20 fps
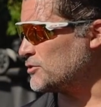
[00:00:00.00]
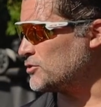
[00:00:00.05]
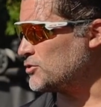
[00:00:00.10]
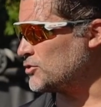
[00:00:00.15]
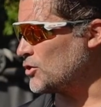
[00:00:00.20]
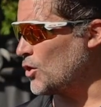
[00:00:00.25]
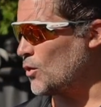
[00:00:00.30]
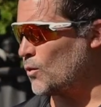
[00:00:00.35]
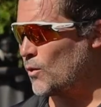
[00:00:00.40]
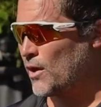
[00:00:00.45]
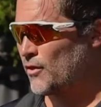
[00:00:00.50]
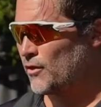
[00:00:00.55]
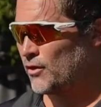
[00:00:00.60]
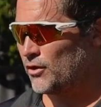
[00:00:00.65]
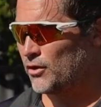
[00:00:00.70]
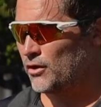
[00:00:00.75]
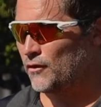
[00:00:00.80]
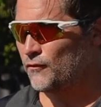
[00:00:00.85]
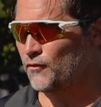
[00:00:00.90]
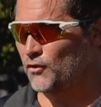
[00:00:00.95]
So
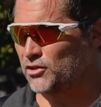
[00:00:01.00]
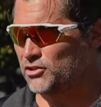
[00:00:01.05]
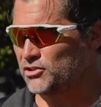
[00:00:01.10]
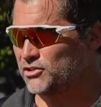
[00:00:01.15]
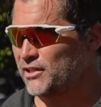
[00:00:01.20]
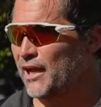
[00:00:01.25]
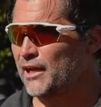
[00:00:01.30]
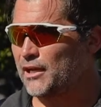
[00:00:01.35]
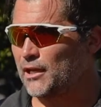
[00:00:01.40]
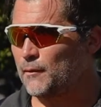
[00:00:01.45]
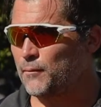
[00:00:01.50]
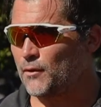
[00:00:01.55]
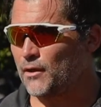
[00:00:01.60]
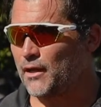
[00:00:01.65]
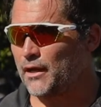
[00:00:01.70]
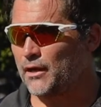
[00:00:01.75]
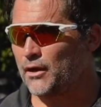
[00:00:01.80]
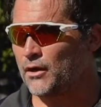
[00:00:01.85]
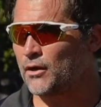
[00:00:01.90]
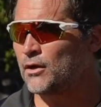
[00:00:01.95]
if you're a standing
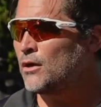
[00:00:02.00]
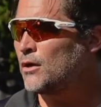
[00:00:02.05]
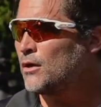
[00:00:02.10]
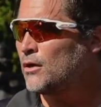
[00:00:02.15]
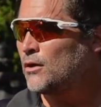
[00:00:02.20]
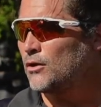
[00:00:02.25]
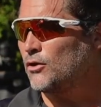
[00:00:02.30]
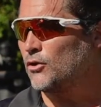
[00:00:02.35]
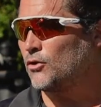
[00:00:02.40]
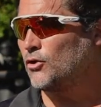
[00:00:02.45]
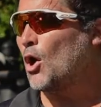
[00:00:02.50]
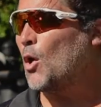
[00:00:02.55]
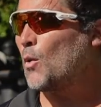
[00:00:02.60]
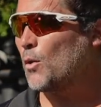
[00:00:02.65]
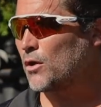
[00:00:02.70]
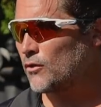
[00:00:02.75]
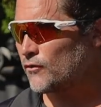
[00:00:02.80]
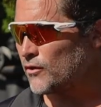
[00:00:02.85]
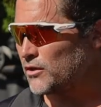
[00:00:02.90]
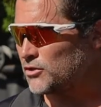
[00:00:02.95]
player, you don't
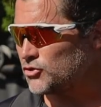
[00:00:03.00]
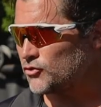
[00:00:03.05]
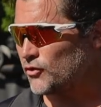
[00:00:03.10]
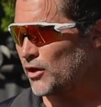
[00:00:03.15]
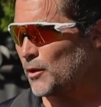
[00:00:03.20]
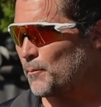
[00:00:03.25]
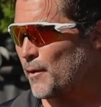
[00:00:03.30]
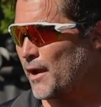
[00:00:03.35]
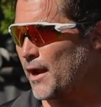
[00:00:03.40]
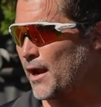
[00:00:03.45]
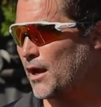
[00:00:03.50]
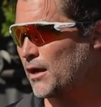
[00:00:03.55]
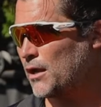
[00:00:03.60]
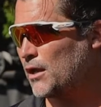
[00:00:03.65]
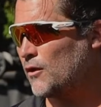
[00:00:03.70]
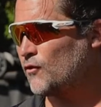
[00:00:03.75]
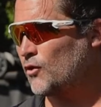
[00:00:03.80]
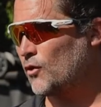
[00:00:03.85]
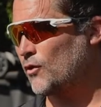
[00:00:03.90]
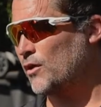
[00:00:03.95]
want to run straight back.
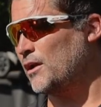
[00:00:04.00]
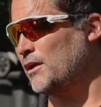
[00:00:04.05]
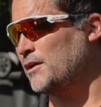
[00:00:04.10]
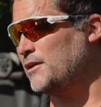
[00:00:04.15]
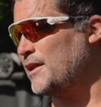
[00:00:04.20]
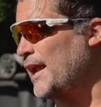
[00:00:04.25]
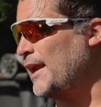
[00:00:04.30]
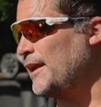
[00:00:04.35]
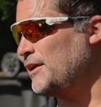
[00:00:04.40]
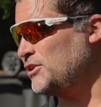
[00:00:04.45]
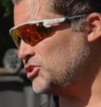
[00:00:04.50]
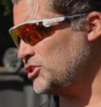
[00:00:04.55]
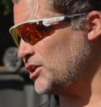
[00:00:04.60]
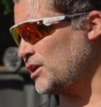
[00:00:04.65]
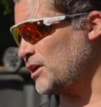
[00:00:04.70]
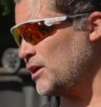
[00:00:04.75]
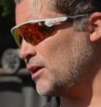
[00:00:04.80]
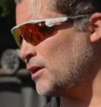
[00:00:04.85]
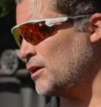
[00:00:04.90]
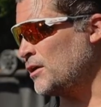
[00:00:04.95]
If you're in a day
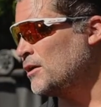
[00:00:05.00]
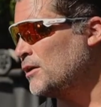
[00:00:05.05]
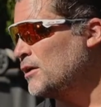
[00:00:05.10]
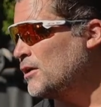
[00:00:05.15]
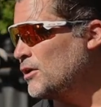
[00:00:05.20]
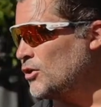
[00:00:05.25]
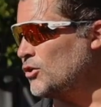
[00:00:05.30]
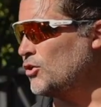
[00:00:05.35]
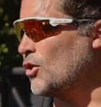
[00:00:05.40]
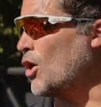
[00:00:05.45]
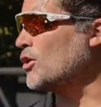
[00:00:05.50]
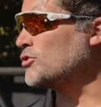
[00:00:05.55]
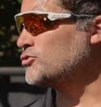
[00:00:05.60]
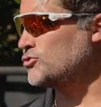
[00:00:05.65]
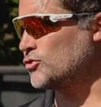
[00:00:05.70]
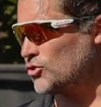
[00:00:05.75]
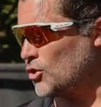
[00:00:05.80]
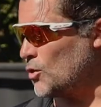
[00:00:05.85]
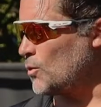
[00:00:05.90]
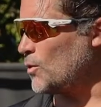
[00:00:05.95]
chair, you
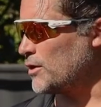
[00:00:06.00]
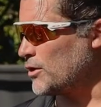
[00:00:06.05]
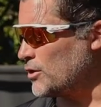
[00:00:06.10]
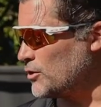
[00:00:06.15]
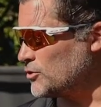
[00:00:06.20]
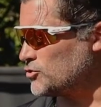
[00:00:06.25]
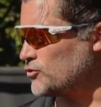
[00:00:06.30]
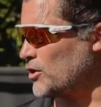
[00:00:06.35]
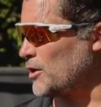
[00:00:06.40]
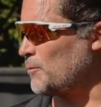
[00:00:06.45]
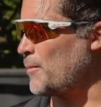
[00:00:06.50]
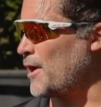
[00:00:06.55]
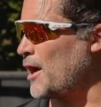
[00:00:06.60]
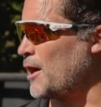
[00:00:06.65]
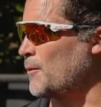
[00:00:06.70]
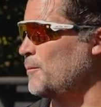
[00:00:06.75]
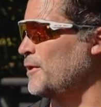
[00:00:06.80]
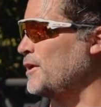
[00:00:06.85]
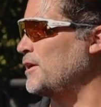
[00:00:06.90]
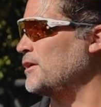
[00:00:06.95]
also don't want to go straight
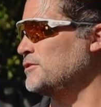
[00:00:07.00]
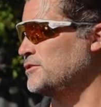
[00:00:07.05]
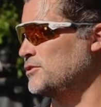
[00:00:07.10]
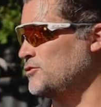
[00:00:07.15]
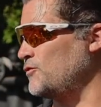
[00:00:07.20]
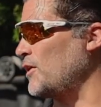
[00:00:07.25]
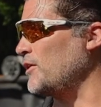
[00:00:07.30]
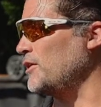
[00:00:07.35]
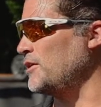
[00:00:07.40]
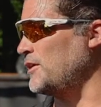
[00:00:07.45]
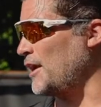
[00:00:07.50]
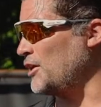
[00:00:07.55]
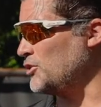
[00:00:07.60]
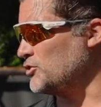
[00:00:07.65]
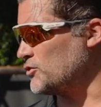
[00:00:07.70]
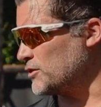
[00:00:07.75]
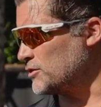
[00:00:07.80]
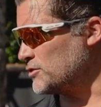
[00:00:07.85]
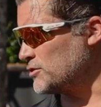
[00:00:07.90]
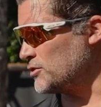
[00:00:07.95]
back because it's very
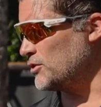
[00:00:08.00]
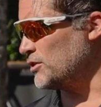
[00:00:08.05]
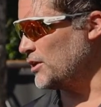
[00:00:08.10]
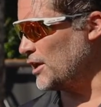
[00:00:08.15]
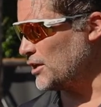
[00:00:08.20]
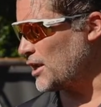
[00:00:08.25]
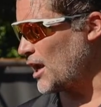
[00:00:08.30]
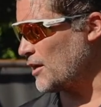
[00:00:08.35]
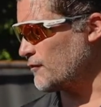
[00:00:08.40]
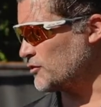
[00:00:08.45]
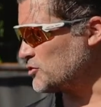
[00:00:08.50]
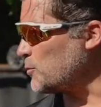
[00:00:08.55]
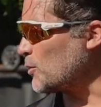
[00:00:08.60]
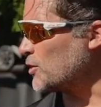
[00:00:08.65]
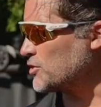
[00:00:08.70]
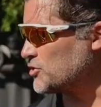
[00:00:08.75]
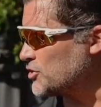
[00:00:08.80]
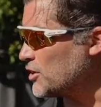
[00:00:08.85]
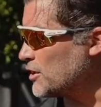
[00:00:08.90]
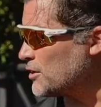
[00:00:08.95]
dangerous. You need to have a
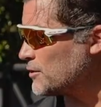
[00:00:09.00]
sports chair.